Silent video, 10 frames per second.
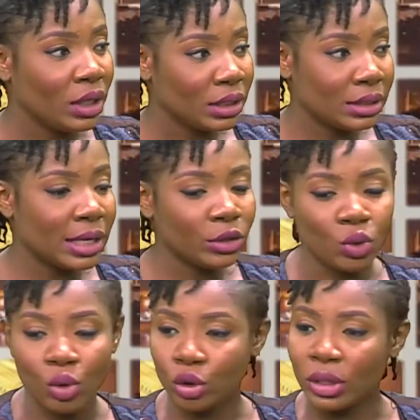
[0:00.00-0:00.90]
They tell you,
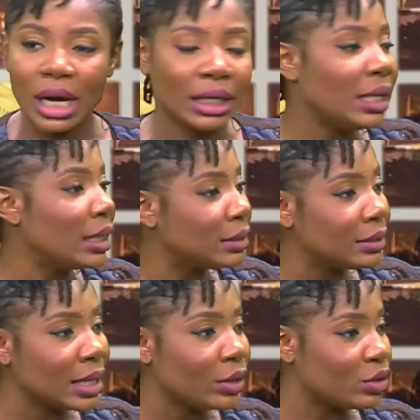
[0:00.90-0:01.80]
oh, you can't let
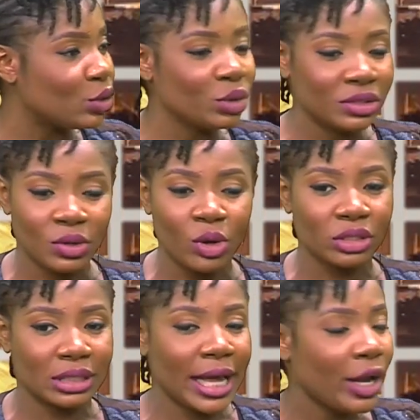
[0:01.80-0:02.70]
this out. It's going to cause
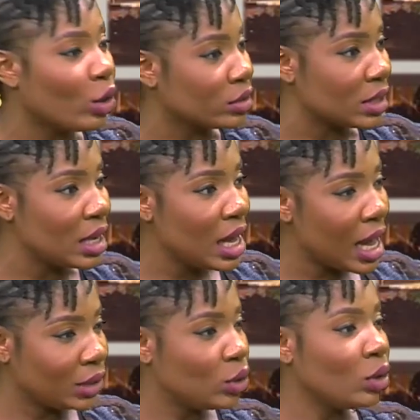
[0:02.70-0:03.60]
chaos
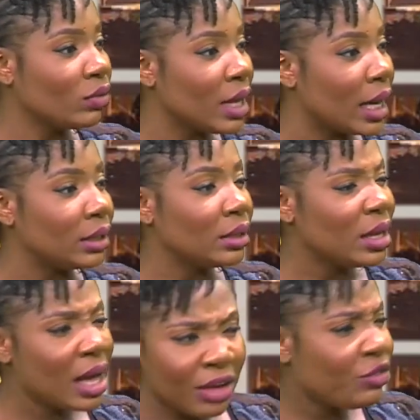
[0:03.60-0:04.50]
and all of that.
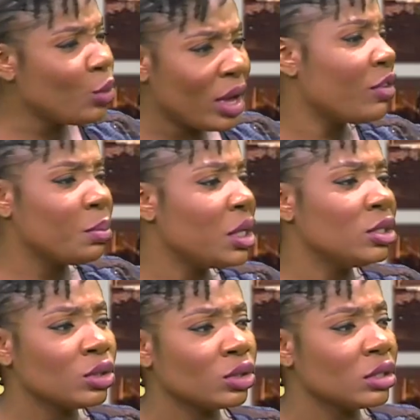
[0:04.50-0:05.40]
Have you ever been
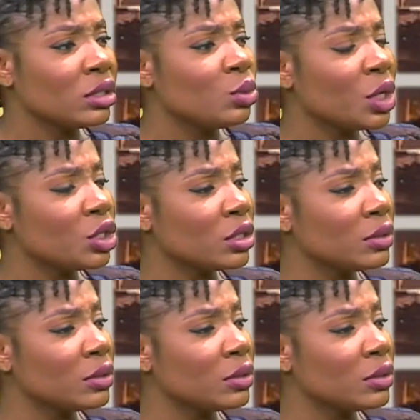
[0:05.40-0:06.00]
in such a situation? In the